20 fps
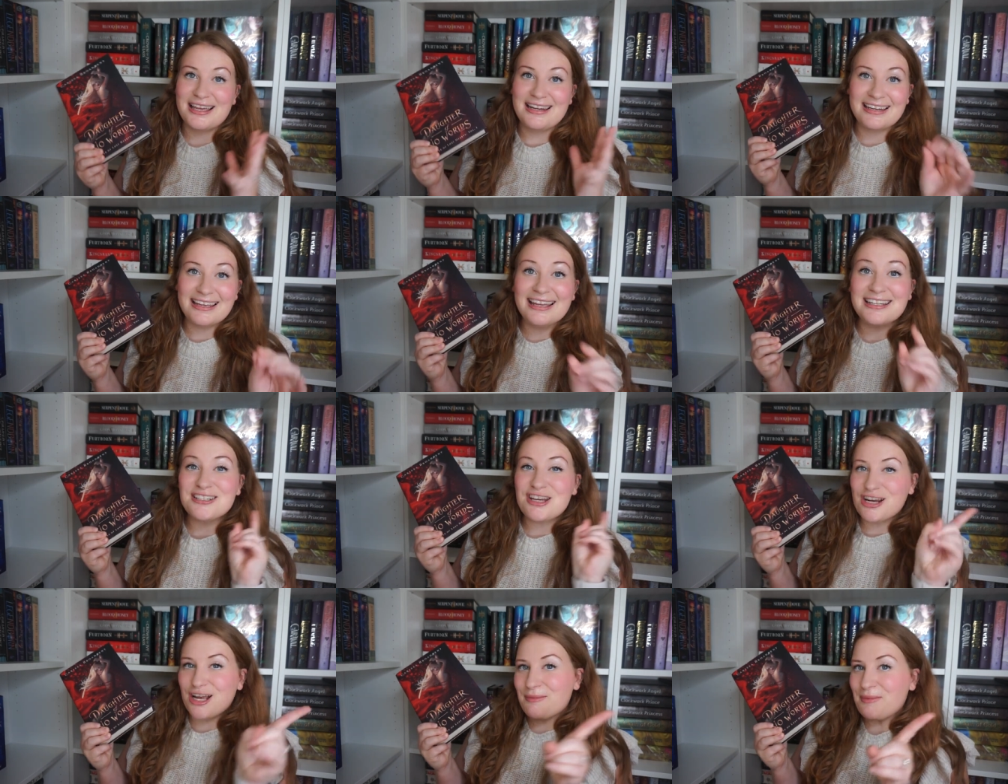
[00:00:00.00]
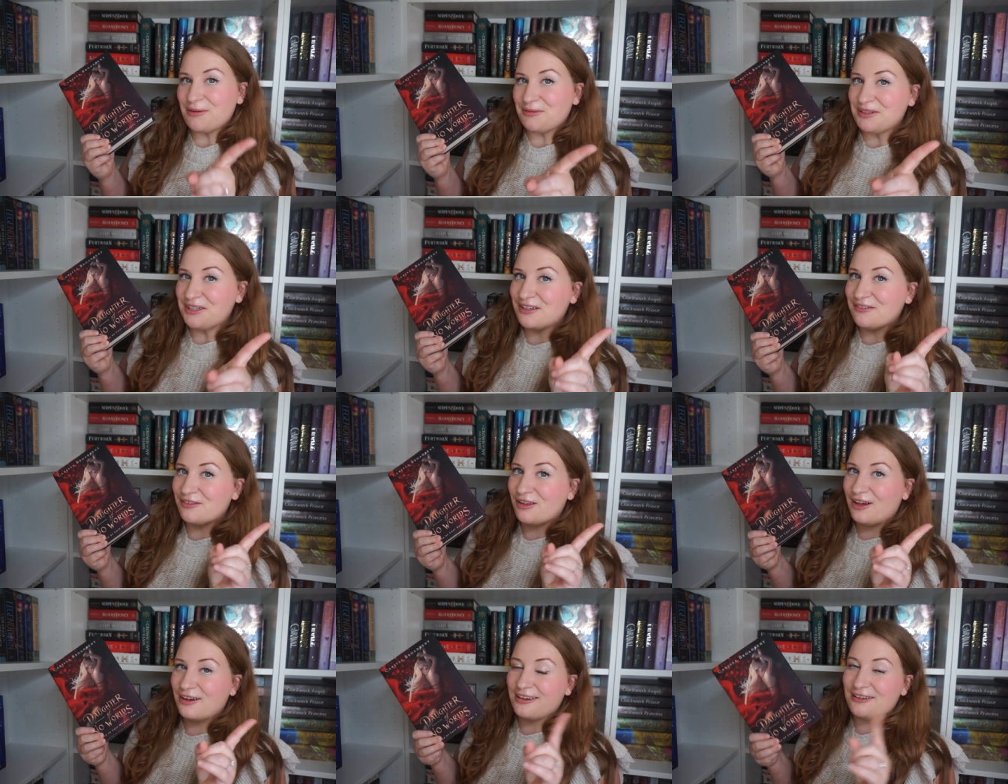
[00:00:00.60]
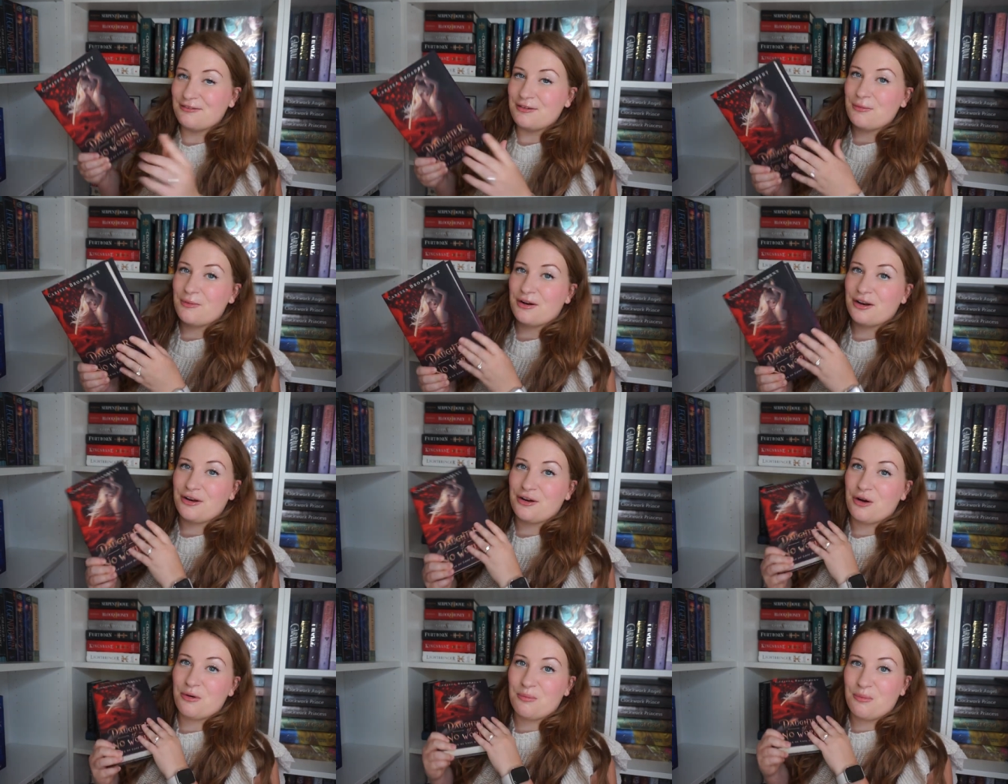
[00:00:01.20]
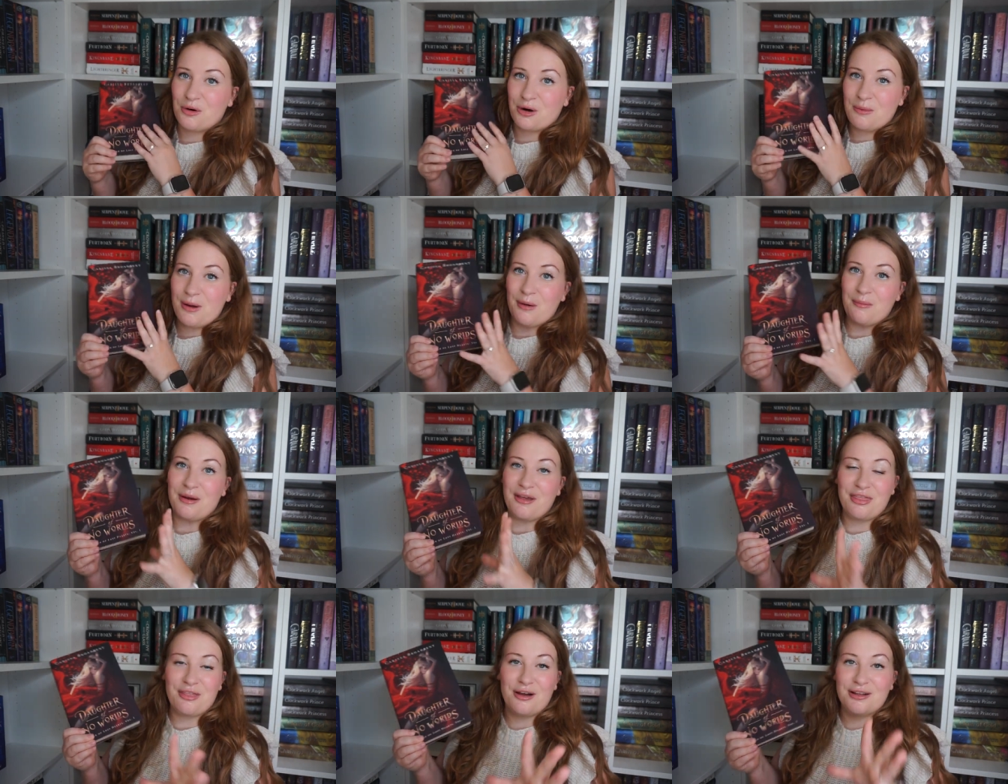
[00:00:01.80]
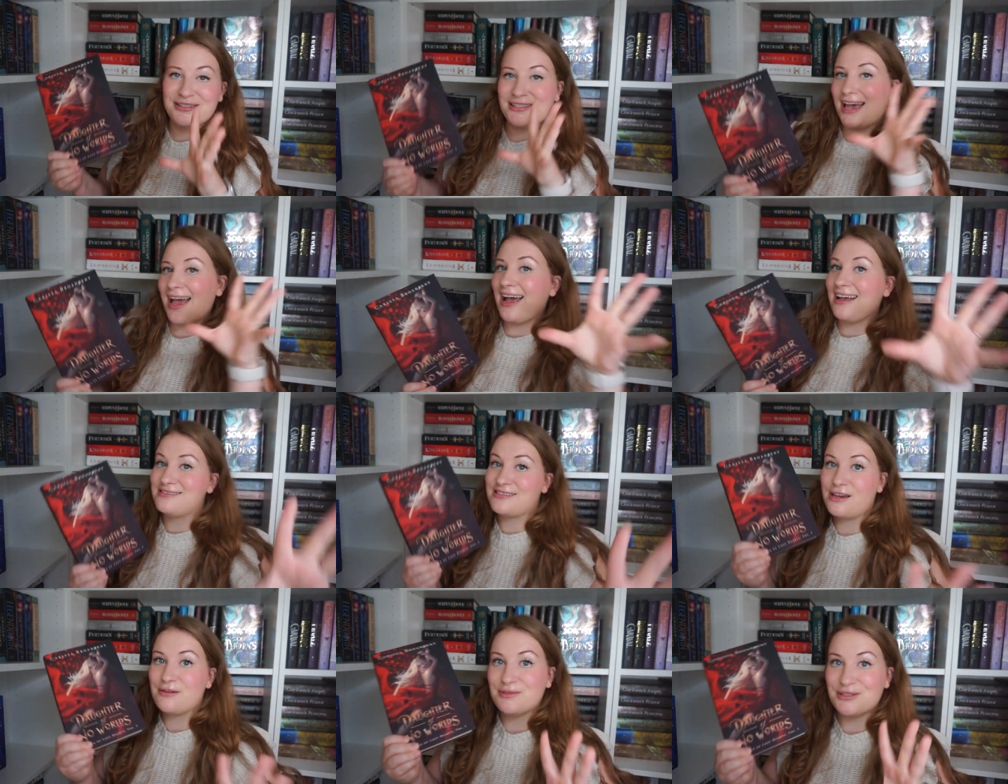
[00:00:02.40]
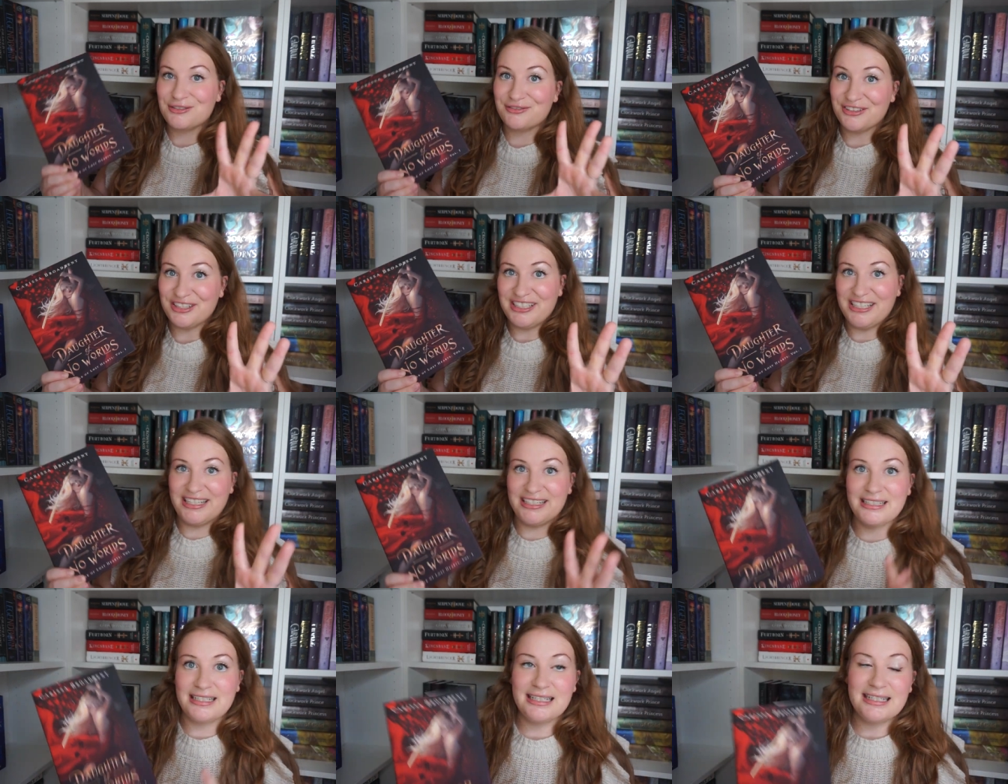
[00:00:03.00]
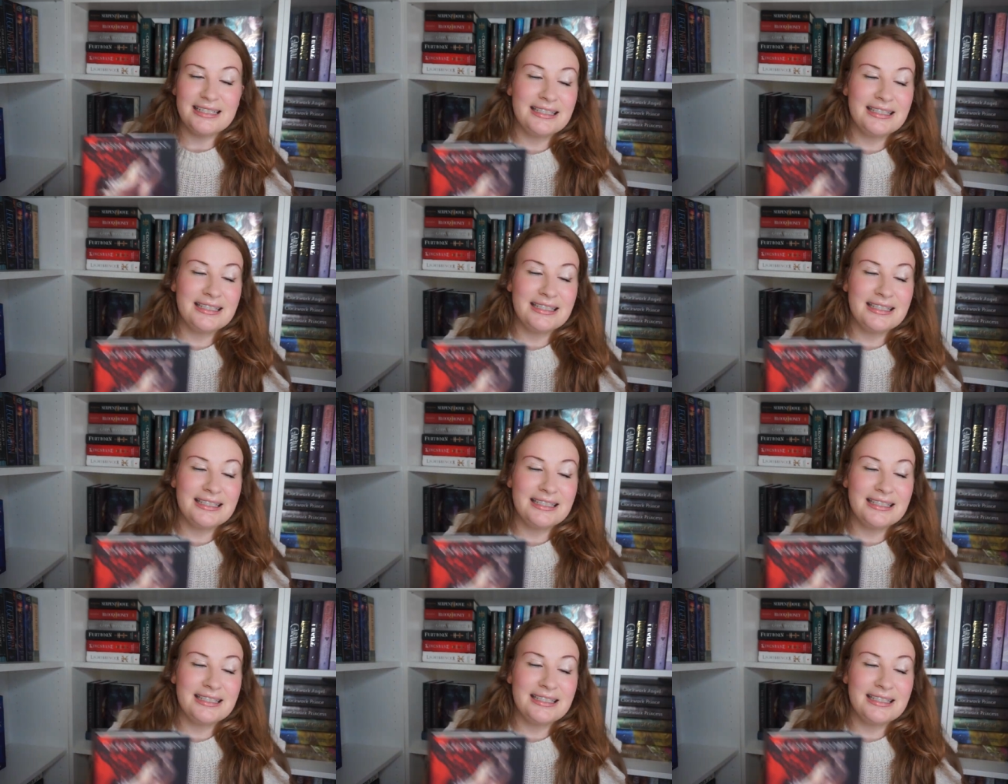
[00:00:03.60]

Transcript: And again, check out my reading blog if you want to know more about my thoughts as I was reading.